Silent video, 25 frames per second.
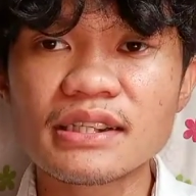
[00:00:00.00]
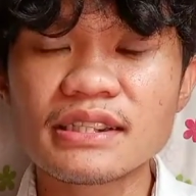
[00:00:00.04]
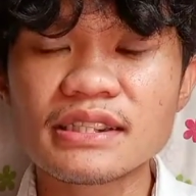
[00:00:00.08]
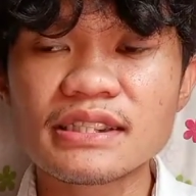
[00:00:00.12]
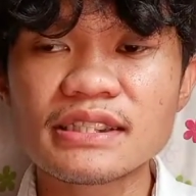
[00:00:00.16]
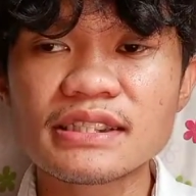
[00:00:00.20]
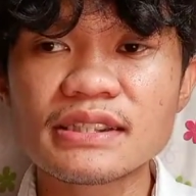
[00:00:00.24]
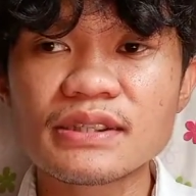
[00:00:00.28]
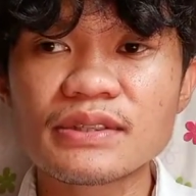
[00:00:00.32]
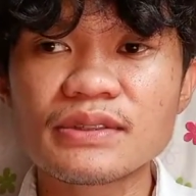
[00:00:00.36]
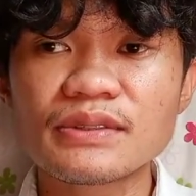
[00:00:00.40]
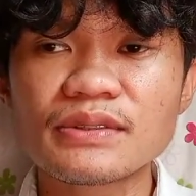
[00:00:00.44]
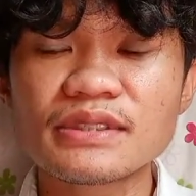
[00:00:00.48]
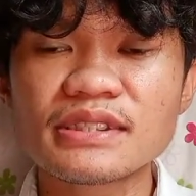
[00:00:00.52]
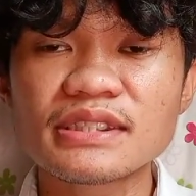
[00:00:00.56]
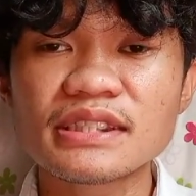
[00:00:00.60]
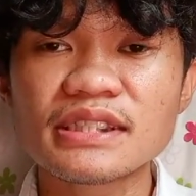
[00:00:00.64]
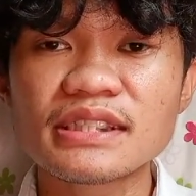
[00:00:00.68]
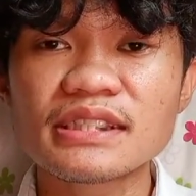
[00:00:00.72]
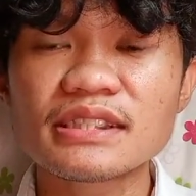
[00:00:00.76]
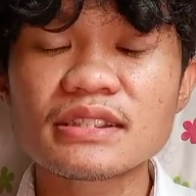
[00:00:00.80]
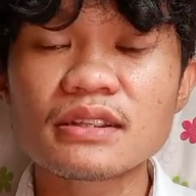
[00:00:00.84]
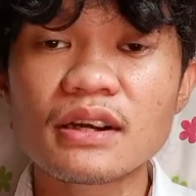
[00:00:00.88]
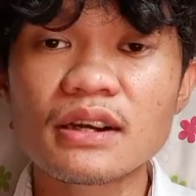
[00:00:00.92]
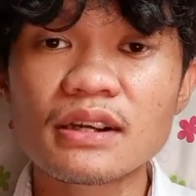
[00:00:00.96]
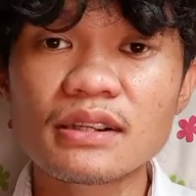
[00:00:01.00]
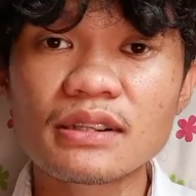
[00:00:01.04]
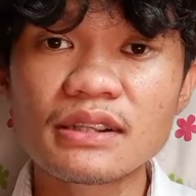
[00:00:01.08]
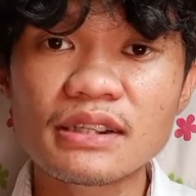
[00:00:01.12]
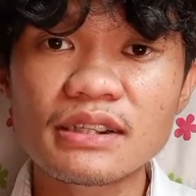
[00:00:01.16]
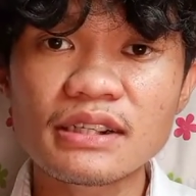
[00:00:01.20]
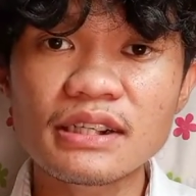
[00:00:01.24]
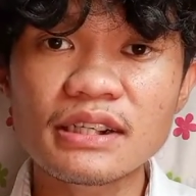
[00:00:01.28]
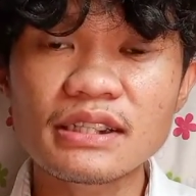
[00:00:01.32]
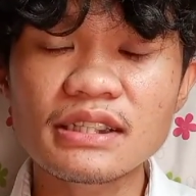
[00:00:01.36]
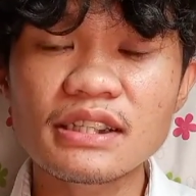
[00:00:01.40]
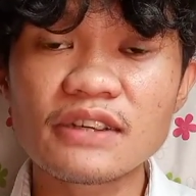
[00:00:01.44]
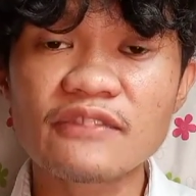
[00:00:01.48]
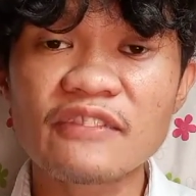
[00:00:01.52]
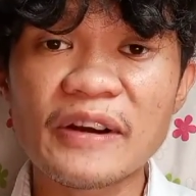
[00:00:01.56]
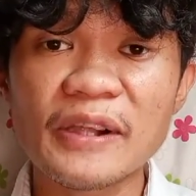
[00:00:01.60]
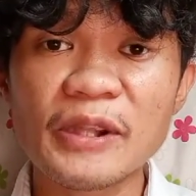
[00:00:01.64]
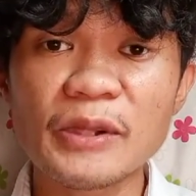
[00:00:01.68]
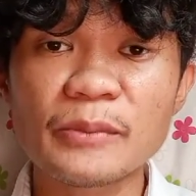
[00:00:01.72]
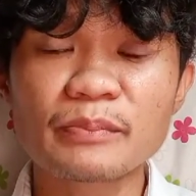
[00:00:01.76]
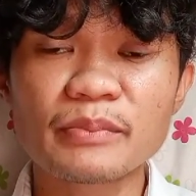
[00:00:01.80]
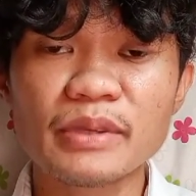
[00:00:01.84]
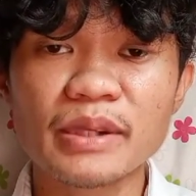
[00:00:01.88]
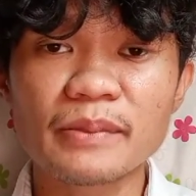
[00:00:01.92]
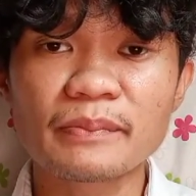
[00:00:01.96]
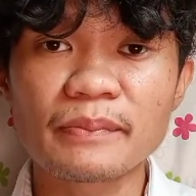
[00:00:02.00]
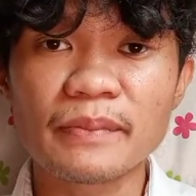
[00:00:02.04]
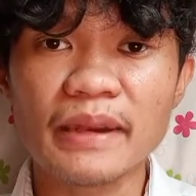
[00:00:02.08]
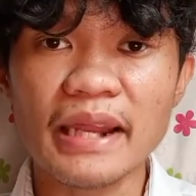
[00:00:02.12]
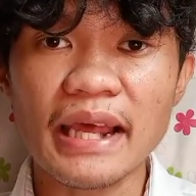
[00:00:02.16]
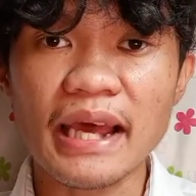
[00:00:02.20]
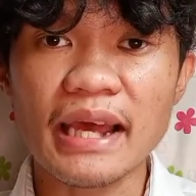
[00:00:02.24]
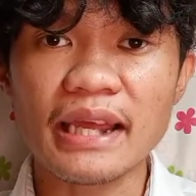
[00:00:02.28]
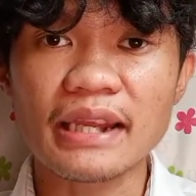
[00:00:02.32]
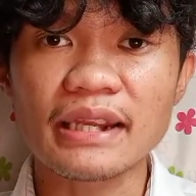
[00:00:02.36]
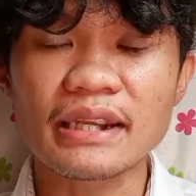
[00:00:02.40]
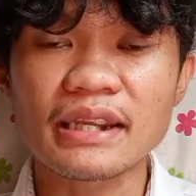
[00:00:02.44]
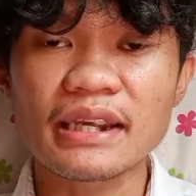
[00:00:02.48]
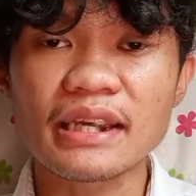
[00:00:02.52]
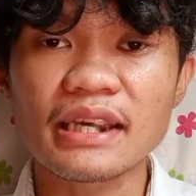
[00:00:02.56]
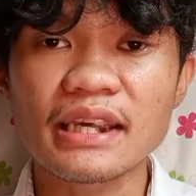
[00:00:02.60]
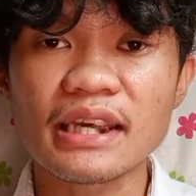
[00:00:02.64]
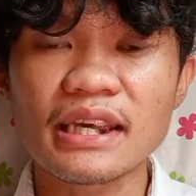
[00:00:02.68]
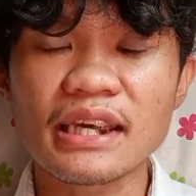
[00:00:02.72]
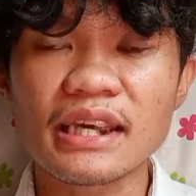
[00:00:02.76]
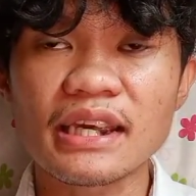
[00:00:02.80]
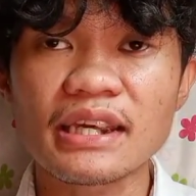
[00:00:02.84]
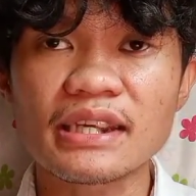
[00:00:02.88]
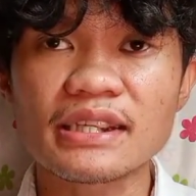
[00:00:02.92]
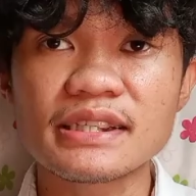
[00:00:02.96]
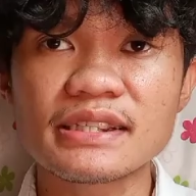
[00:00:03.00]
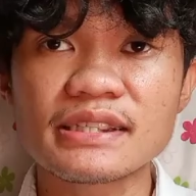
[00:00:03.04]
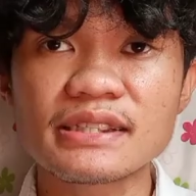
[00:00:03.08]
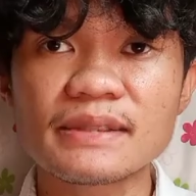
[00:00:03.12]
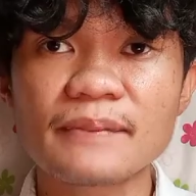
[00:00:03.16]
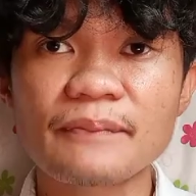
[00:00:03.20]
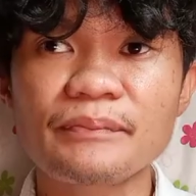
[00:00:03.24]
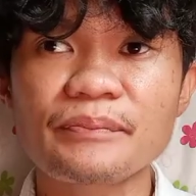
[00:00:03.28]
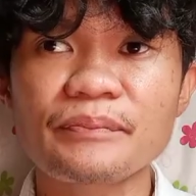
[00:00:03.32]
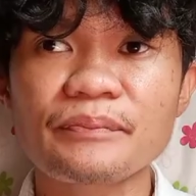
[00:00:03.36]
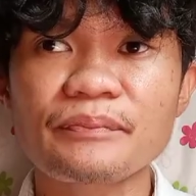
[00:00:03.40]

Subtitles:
So since our learning development plan is